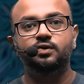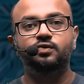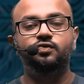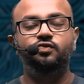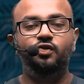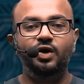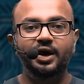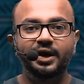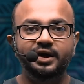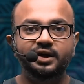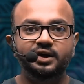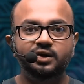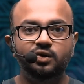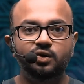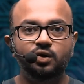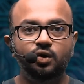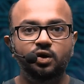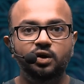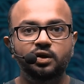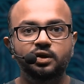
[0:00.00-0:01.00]

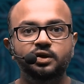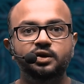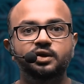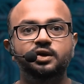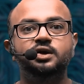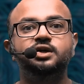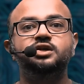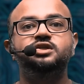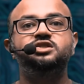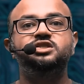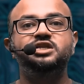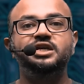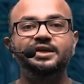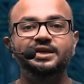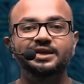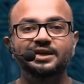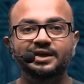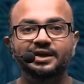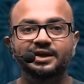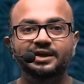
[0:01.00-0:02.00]
Firecrawl,
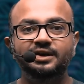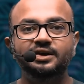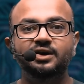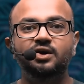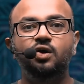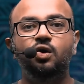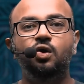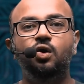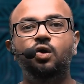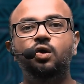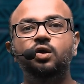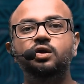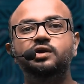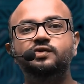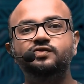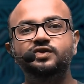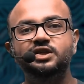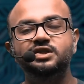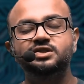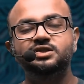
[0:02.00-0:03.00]
Chainlit. All
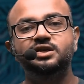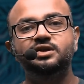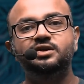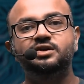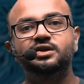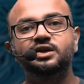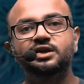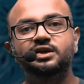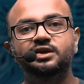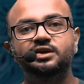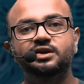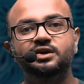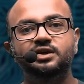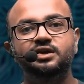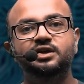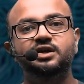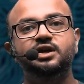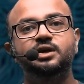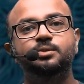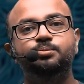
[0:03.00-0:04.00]
of these are really,
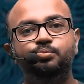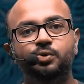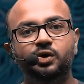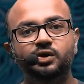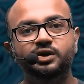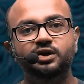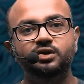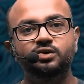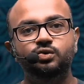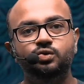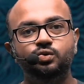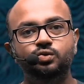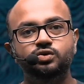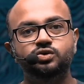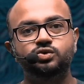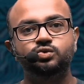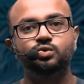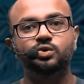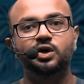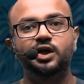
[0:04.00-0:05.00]
really important
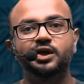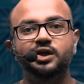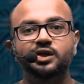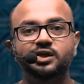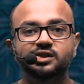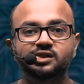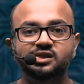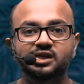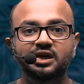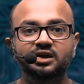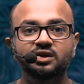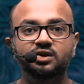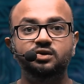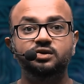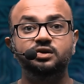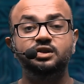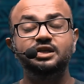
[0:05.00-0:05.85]
tools to understand.